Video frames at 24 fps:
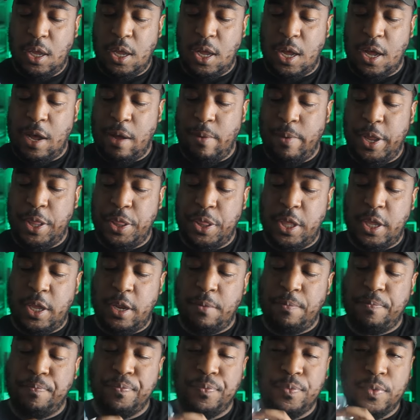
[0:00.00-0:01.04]
And
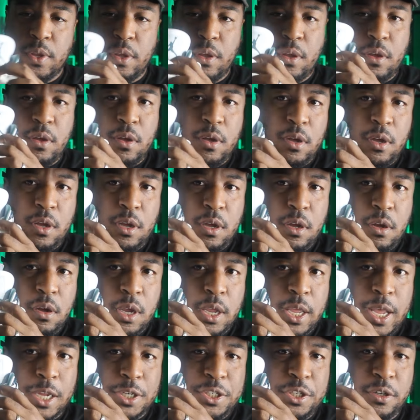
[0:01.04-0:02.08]
then
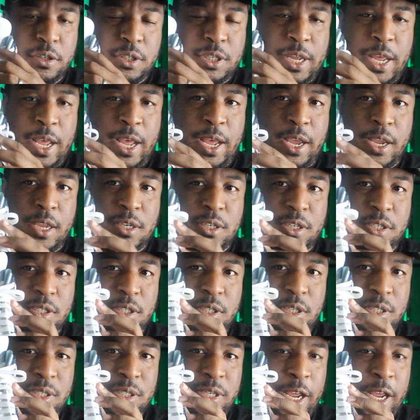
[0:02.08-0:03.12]
got your tag, just
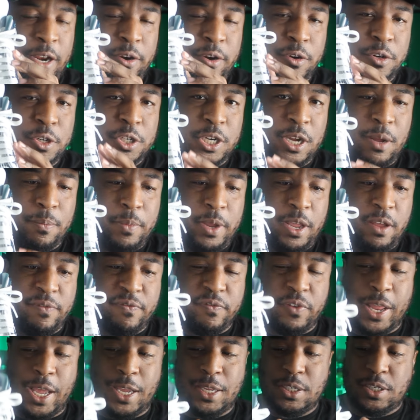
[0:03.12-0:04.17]
the standard Jumpman
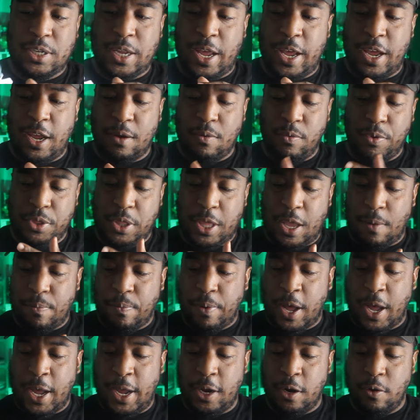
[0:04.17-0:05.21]
flight tag with that
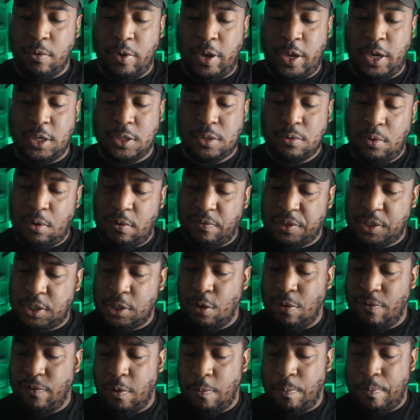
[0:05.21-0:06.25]
pine green, the sort of
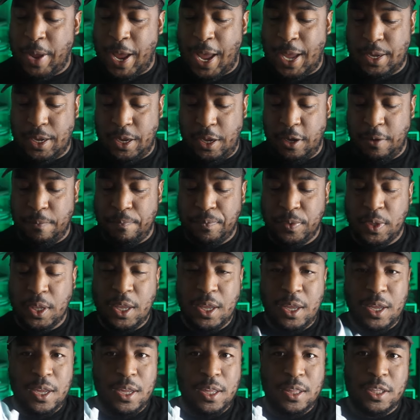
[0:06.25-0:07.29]
silver backing.
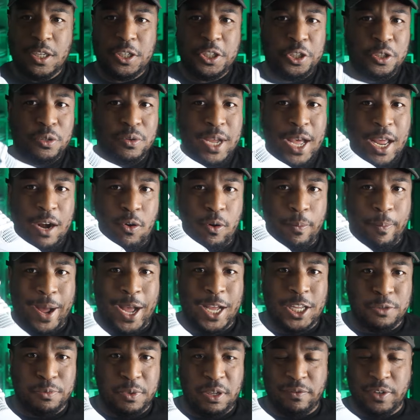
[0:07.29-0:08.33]
This shoe kind of
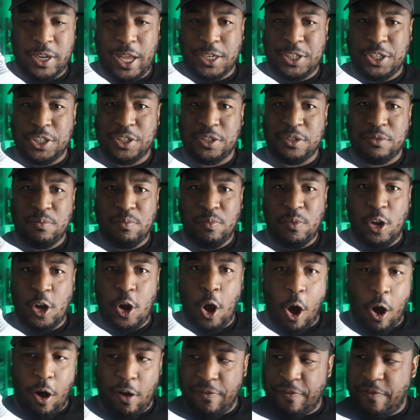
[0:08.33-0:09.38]
reminds me of like just
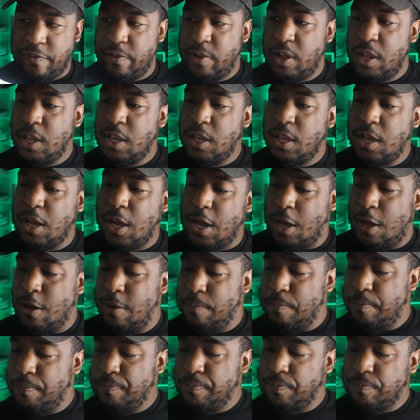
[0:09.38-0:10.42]
golf.
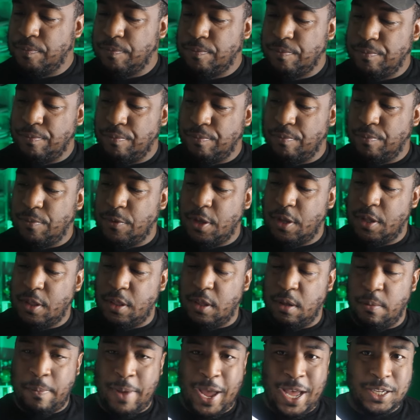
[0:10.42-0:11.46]

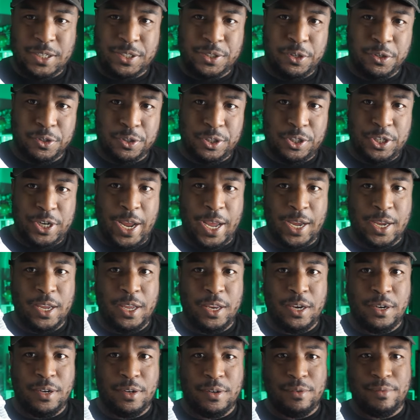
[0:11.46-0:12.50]
The Masters
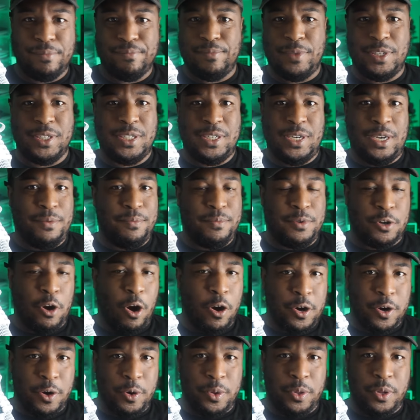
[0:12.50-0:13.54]
jacket is
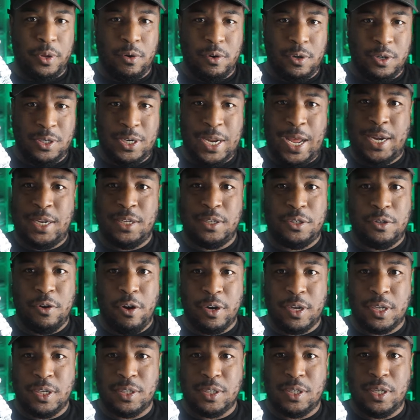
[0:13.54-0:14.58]
darker, or not as
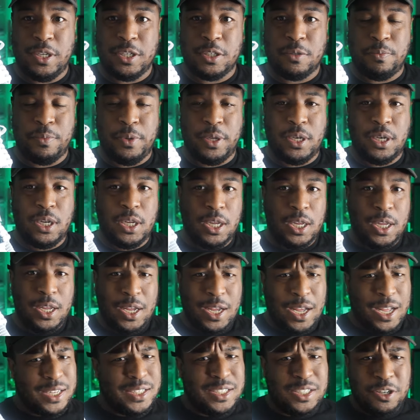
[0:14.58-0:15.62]
dark as this, but
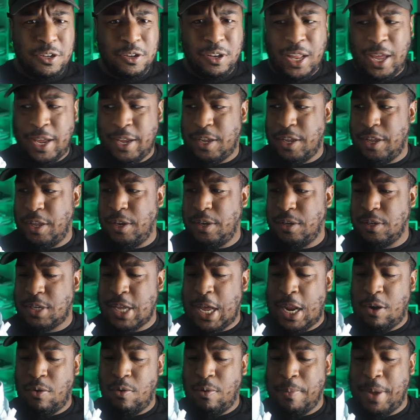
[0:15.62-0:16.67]
I still like it. It
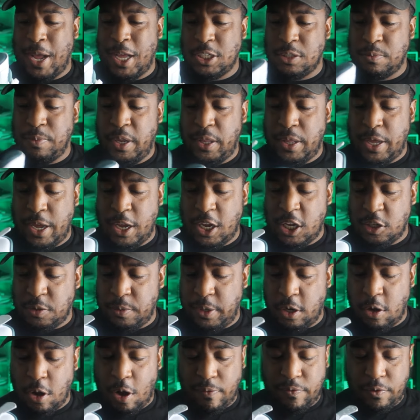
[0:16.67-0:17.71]
kind of reminds me of that. It gives me
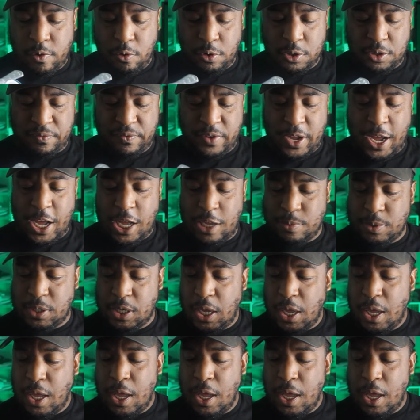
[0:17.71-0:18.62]
golf course vibes.